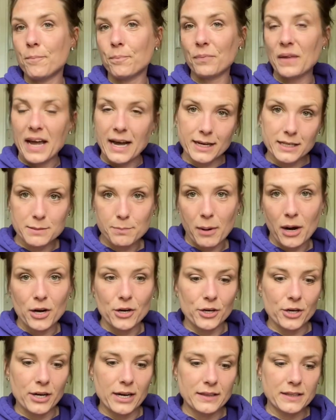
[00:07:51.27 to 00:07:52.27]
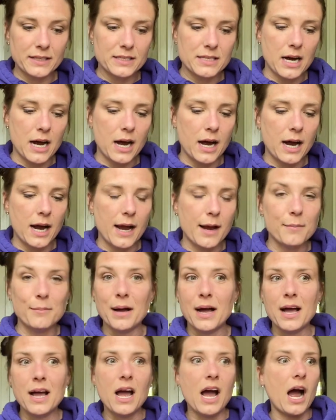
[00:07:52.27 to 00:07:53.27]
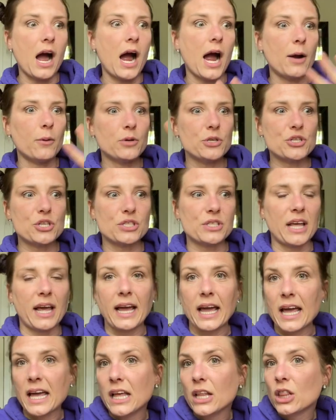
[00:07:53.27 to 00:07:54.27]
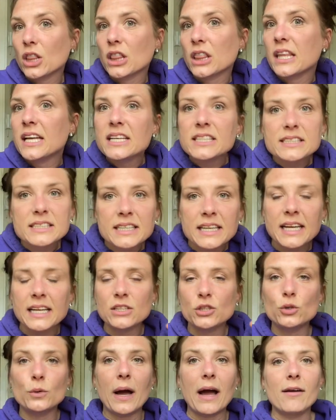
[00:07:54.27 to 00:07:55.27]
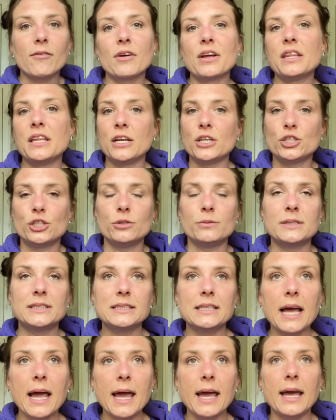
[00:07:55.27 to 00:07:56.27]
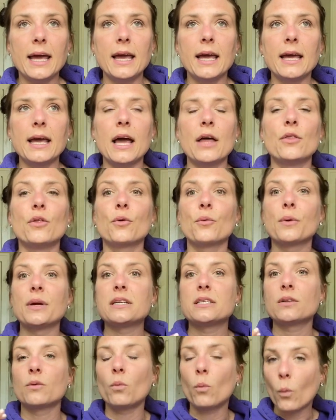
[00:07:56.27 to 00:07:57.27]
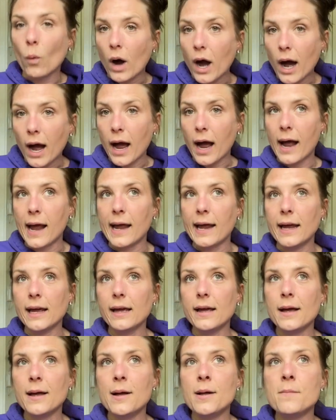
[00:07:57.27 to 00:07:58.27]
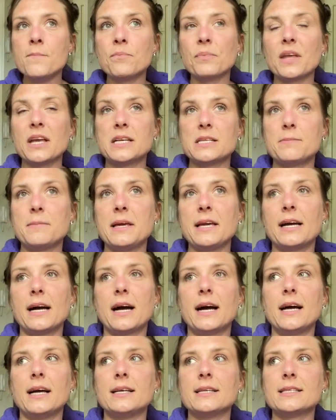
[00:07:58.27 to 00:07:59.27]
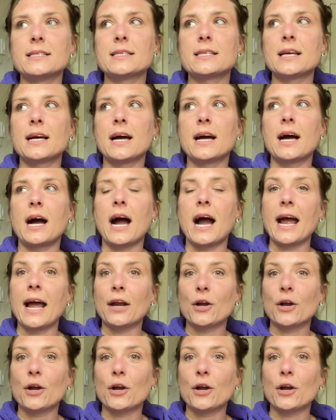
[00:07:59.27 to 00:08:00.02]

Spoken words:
ex-partner at the time. I was just like listening to everything she was saying, and the reason why is because I had